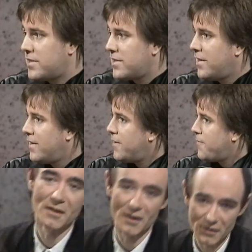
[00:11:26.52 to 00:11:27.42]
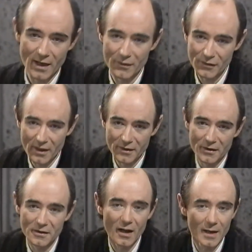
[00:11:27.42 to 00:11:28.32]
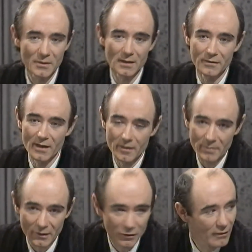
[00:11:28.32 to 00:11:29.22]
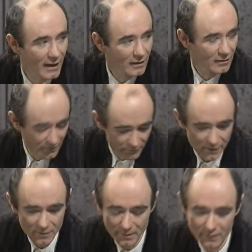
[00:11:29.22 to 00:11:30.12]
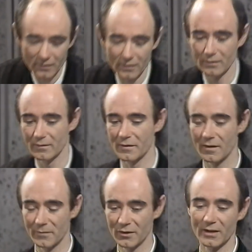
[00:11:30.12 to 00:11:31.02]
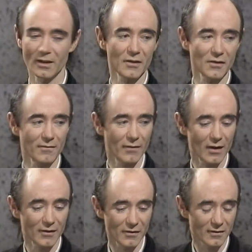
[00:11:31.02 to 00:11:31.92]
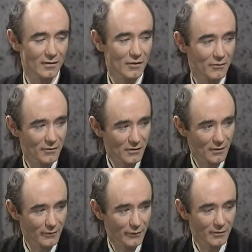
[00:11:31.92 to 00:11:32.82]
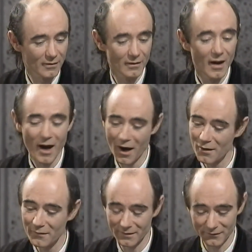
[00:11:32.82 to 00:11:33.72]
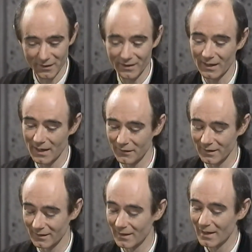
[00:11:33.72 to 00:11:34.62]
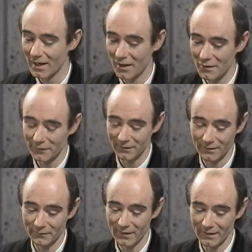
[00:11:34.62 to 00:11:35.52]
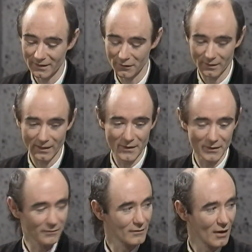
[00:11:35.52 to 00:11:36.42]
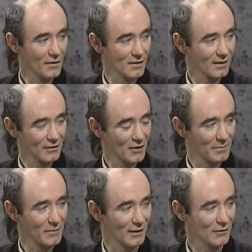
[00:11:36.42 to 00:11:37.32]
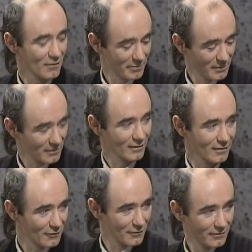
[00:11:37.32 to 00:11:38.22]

Yeah, like Prince does now, like Sign of the Times, yes. Given out about crack and given out about submachine guns and violence and so on and so forth, you know, over very cleverly, over a very sort of clever dancing type thing so people can sort